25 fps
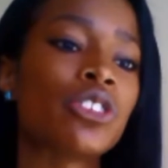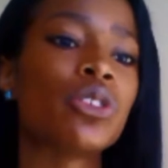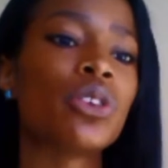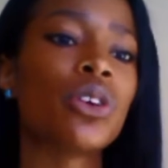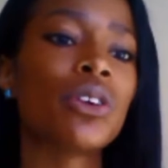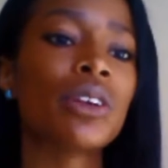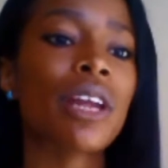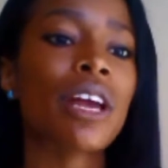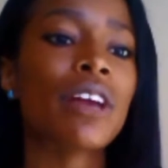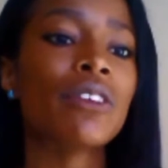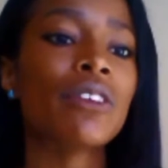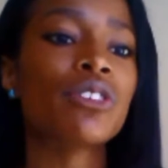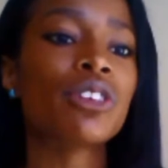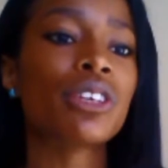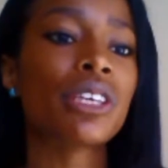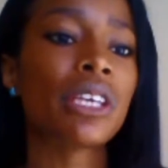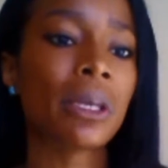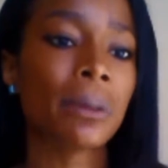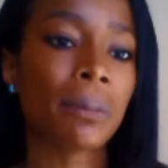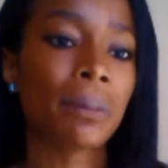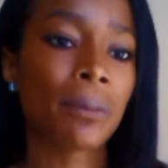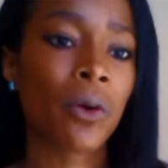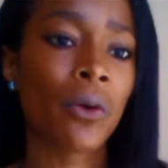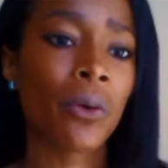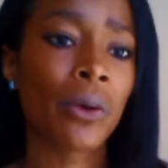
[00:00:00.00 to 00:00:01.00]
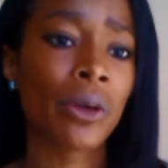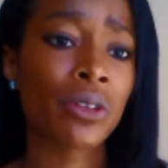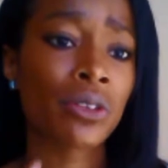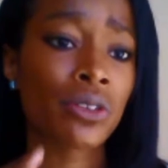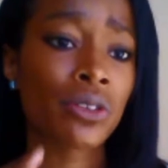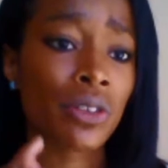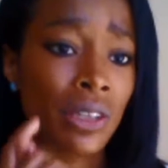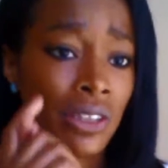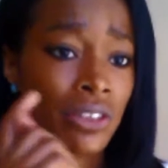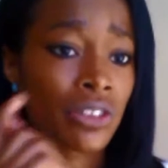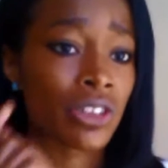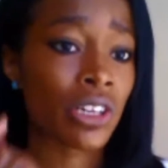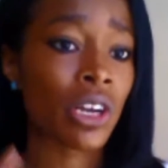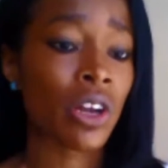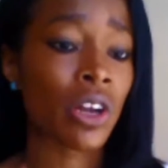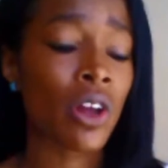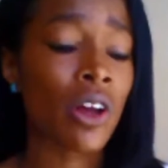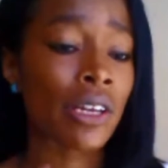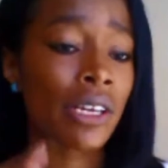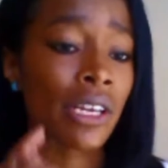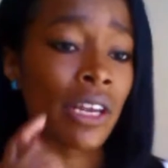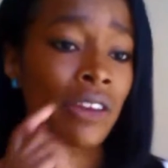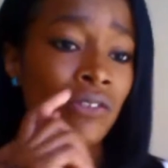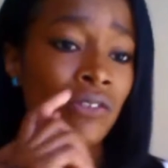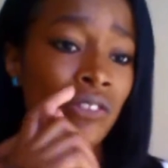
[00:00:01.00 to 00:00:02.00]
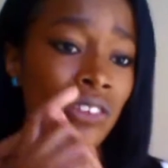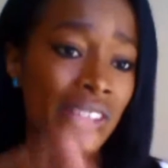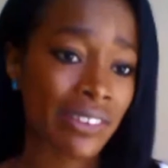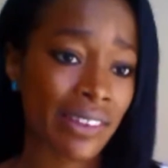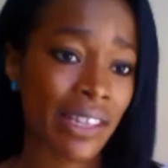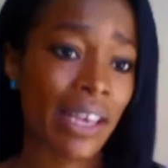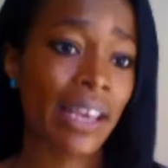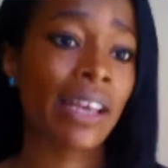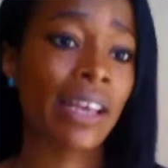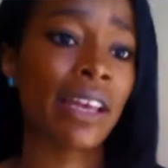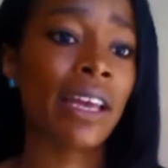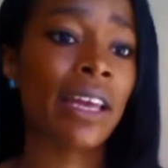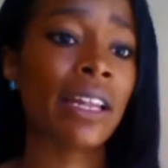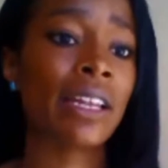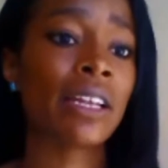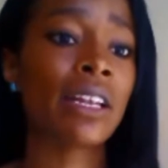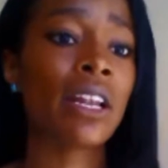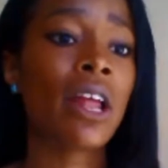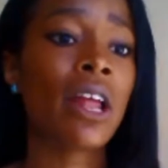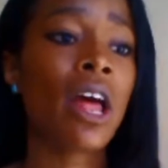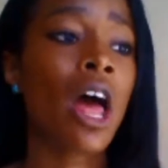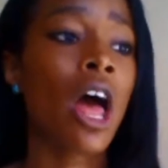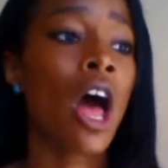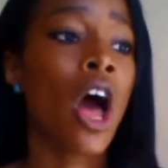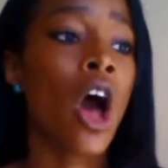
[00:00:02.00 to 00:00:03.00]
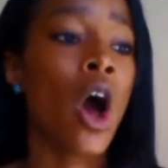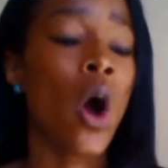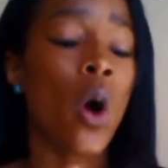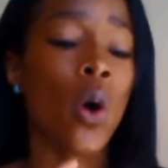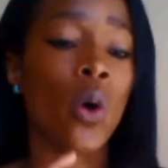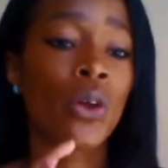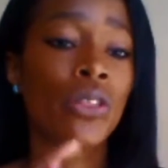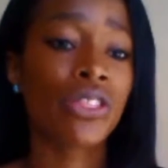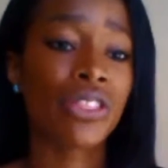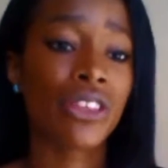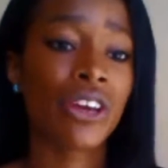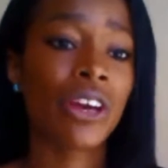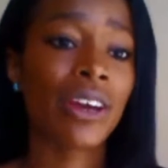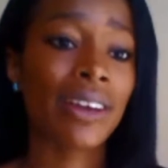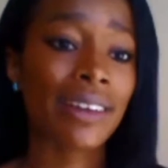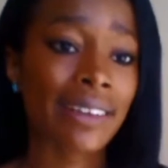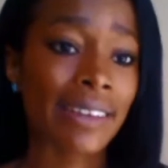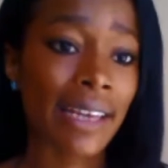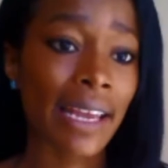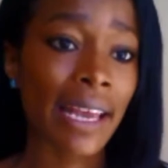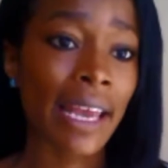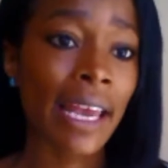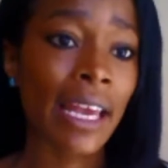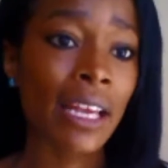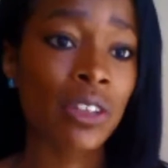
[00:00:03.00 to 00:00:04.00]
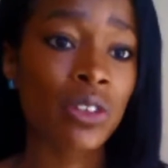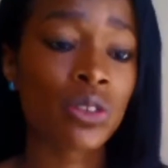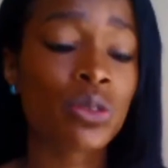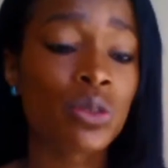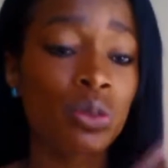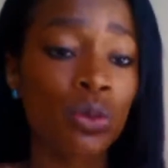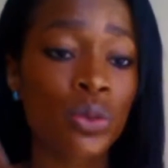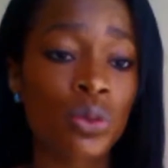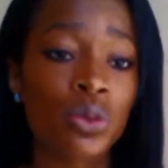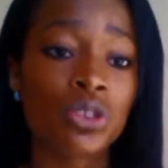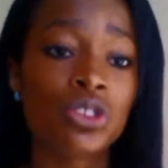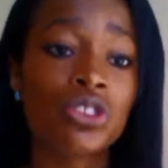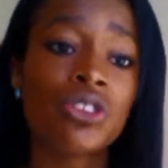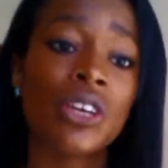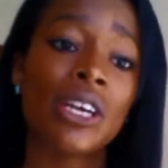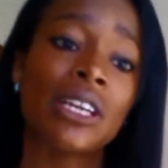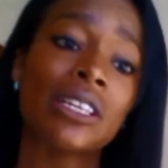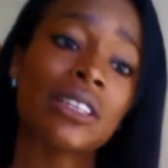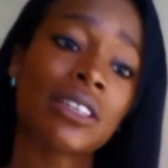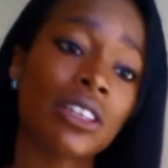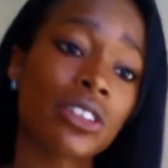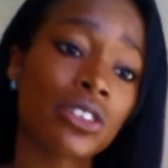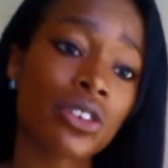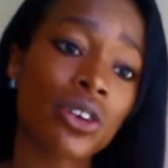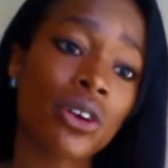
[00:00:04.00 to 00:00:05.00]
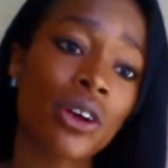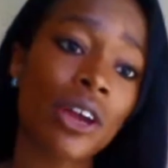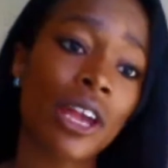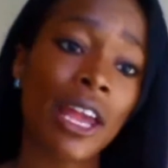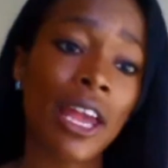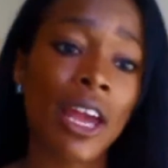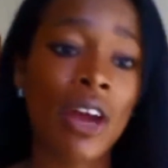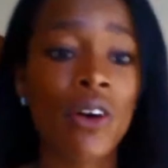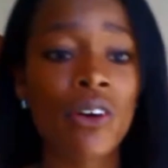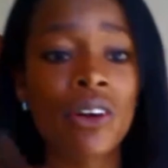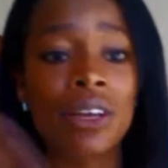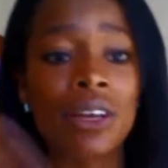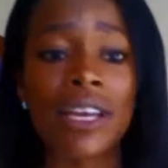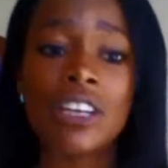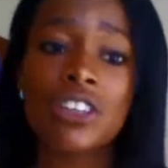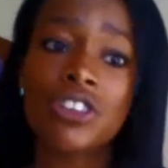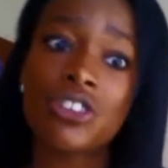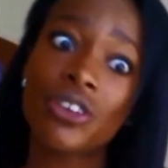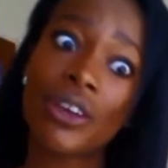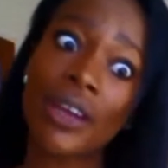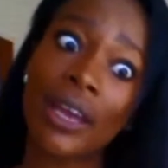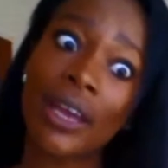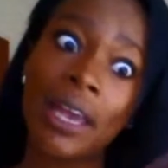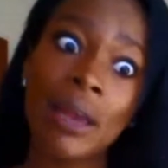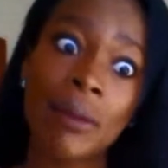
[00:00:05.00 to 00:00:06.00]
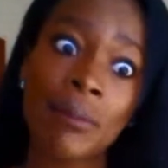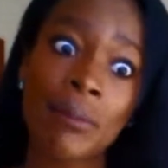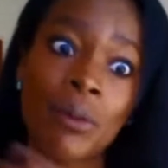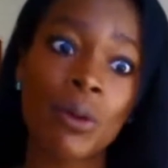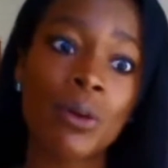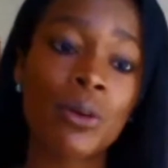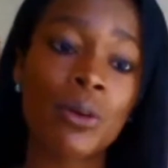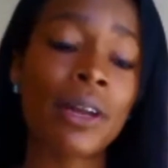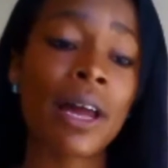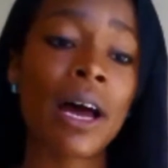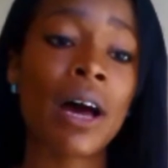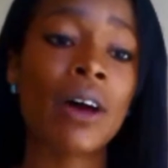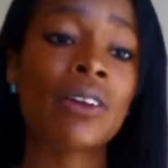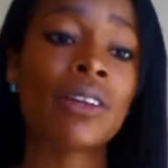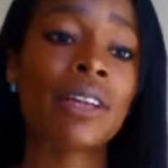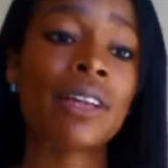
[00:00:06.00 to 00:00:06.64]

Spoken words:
you don't have to keep going to the salon every second or third day to straighten your hair or get your hair blowed out.